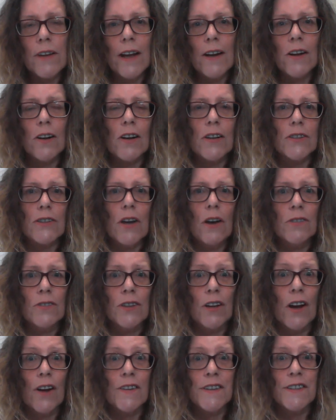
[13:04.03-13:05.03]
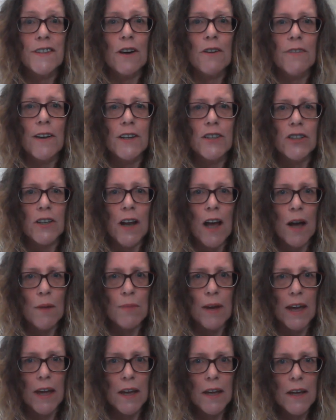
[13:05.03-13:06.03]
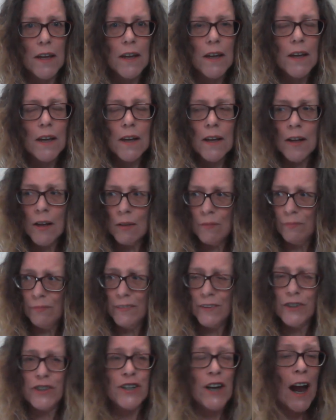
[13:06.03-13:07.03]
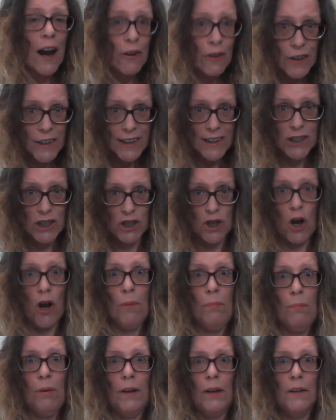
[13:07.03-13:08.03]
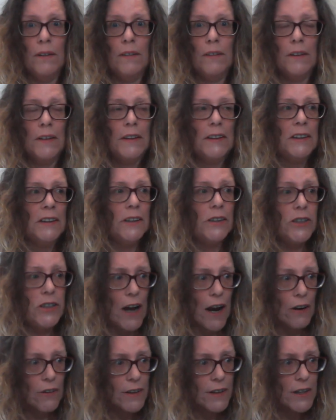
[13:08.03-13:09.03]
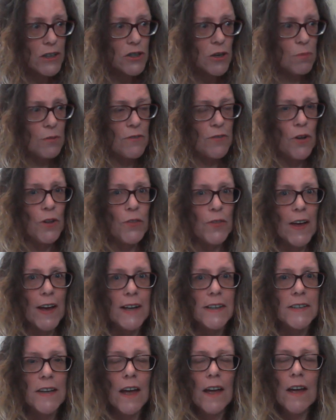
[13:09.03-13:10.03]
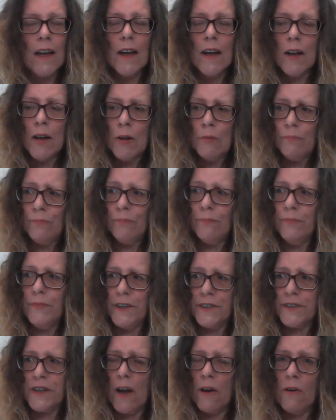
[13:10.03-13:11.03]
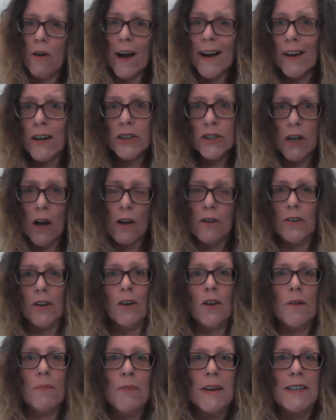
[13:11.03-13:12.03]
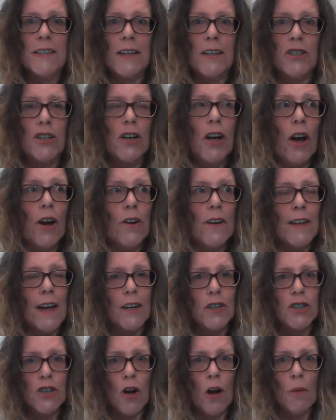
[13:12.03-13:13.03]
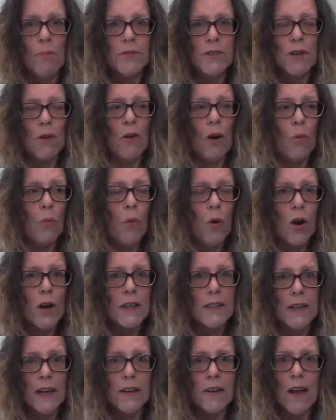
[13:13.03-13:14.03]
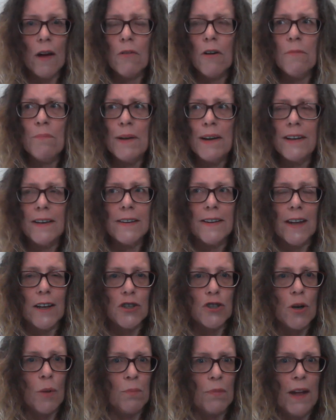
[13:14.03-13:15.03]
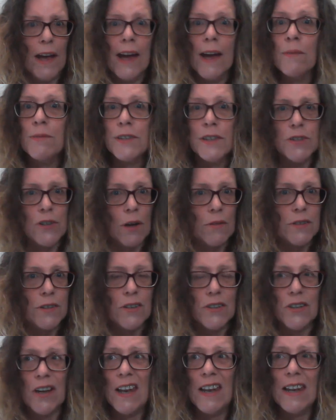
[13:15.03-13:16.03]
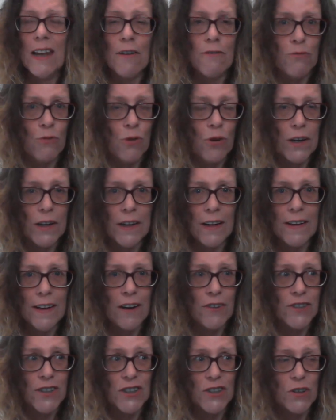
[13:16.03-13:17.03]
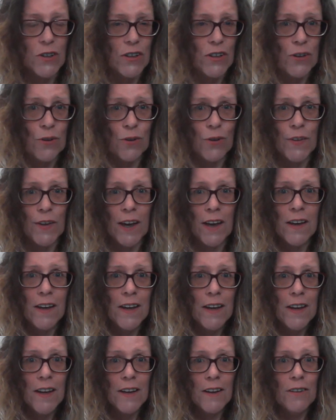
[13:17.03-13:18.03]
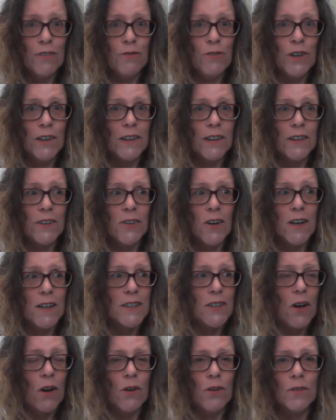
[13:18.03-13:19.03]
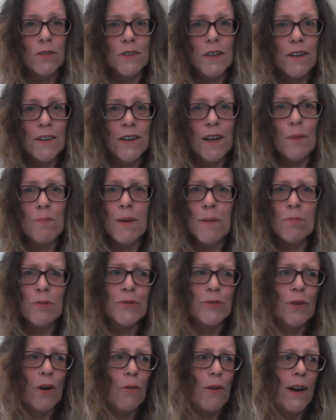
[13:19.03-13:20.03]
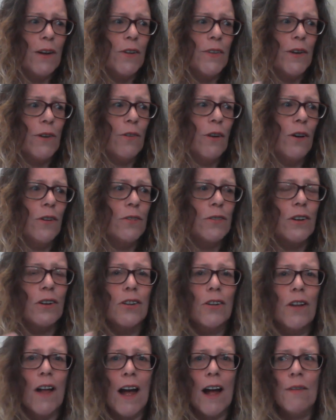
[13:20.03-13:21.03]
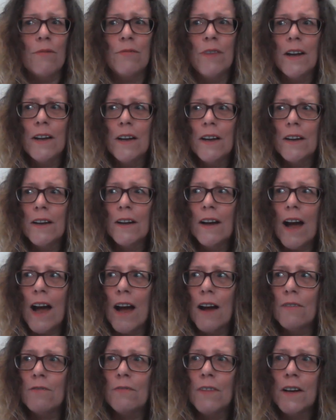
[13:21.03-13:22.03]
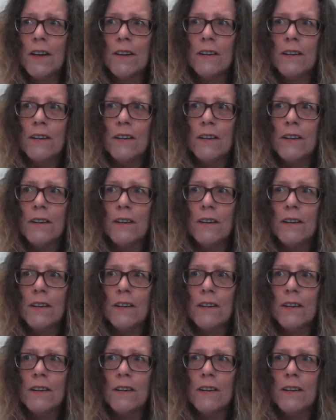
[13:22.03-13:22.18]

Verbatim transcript: and I got told to go to the Salvation Army. Charity shop. Charity shop of all things. So I got told, I got a message, go to that shop. So I walked in. Now I've been into that shop heaps of times because I love walking in there and just looking at all their really nice old, you know, people throw away all their old um, um,